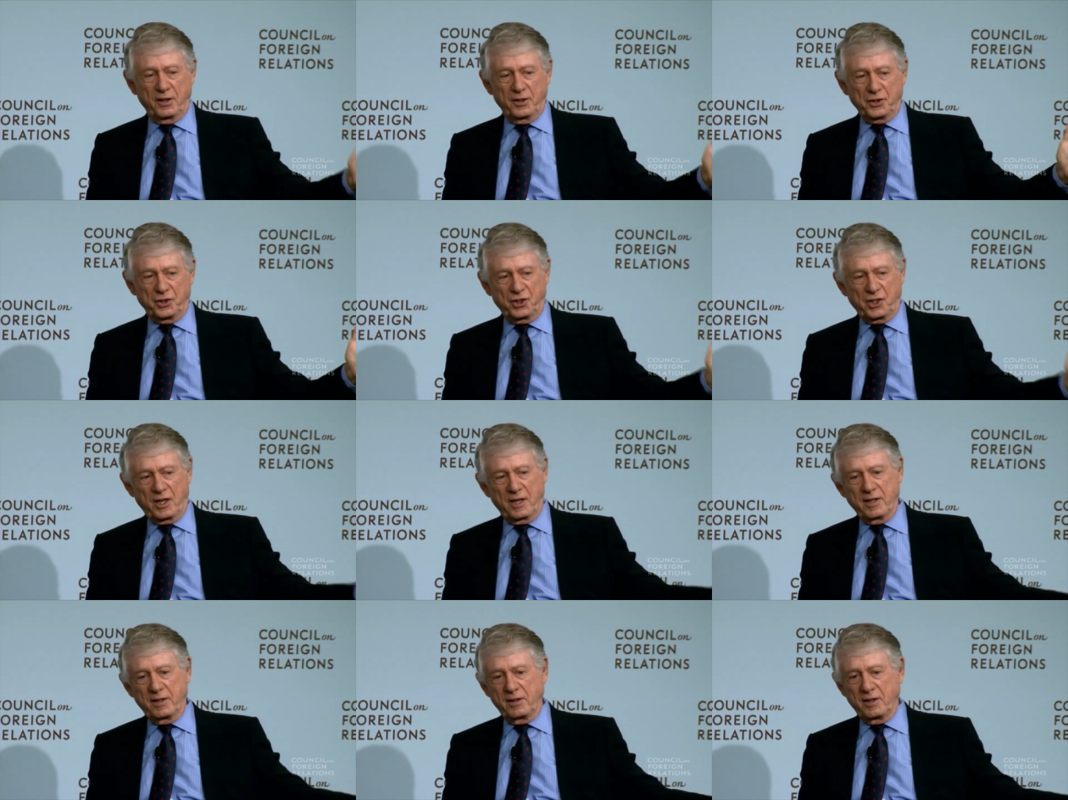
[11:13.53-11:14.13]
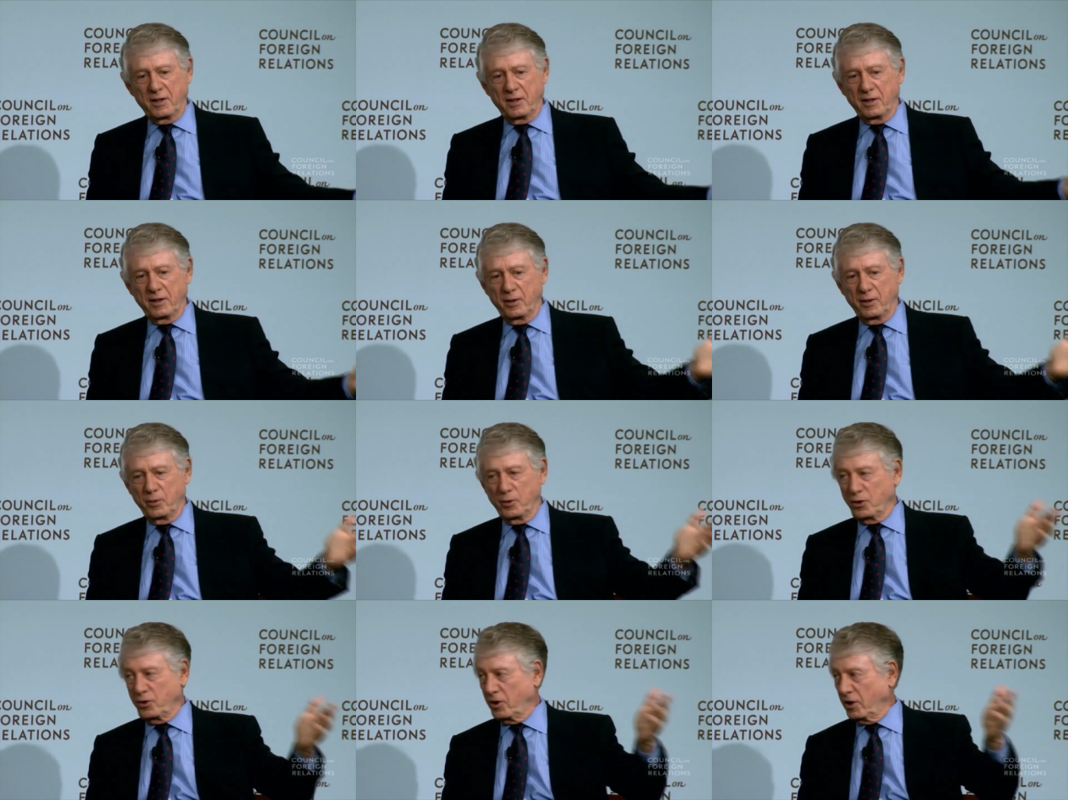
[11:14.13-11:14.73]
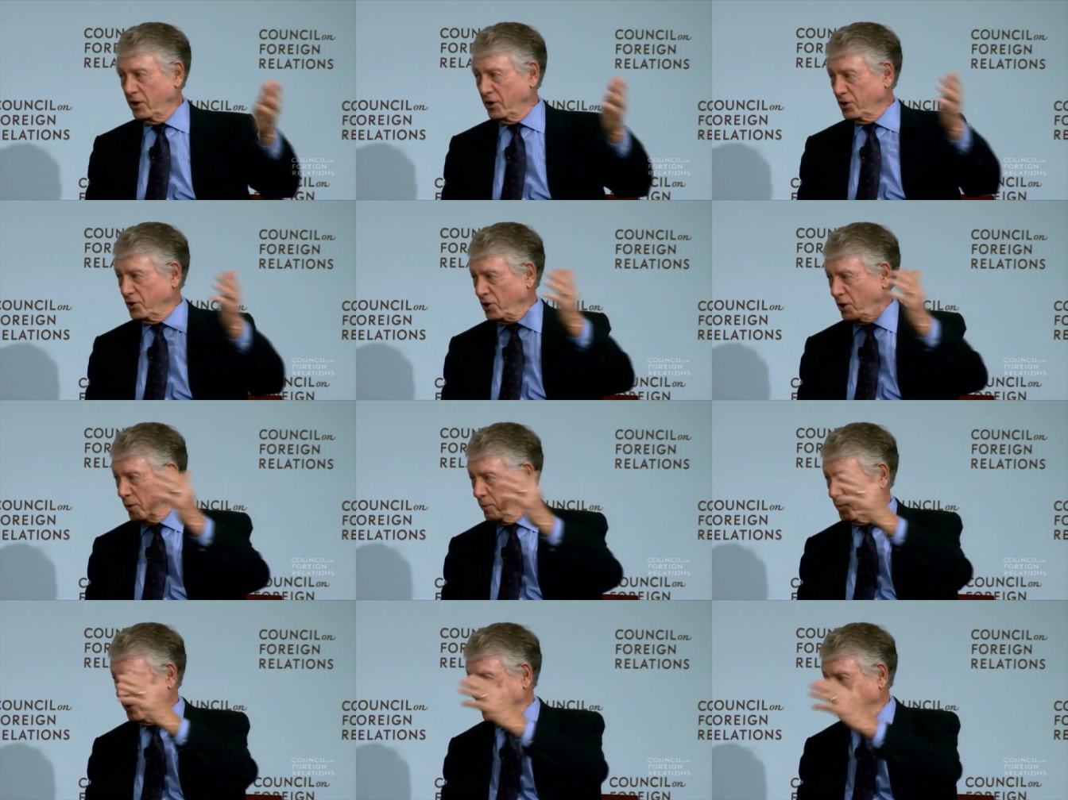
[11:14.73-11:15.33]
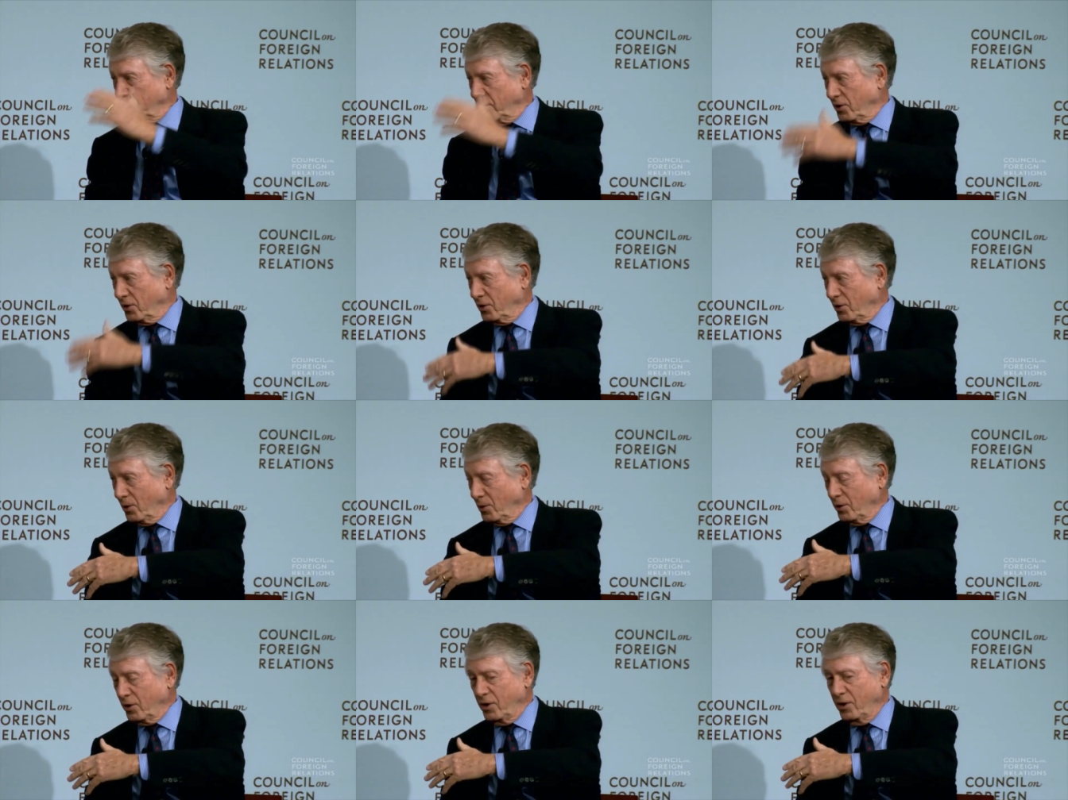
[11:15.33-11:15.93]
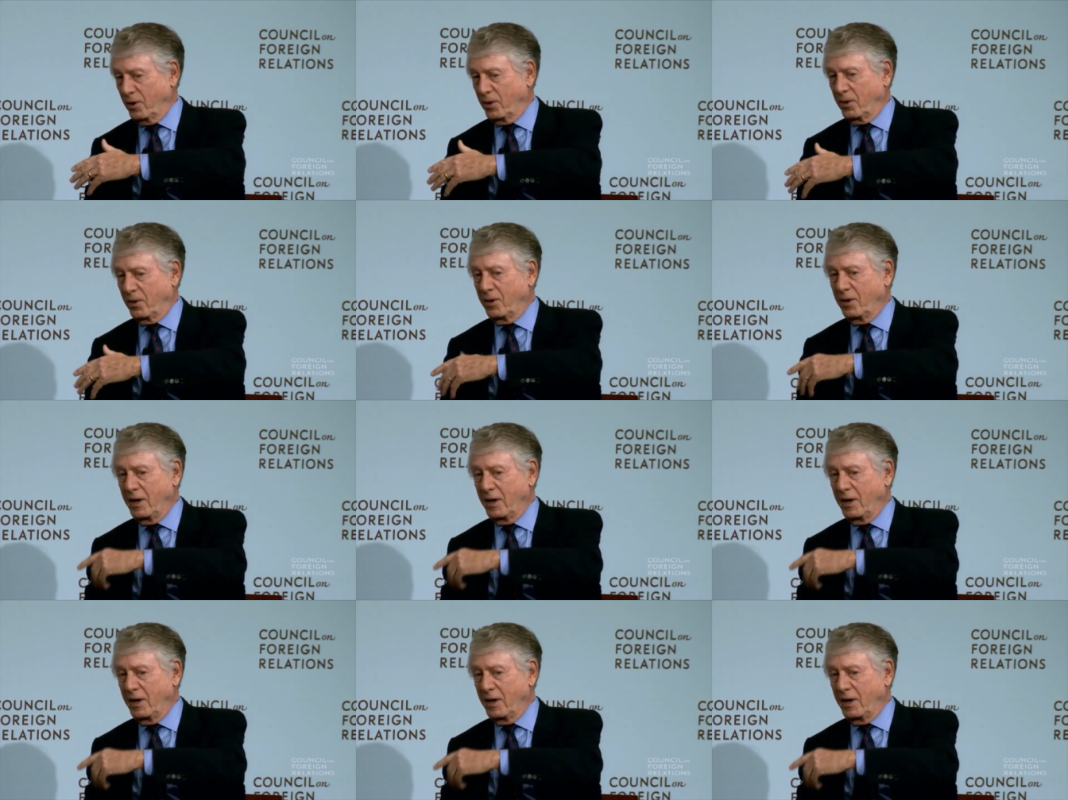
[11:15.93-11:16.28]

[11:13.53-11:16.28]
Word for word: In Saigon, they would transship it to Tokyo.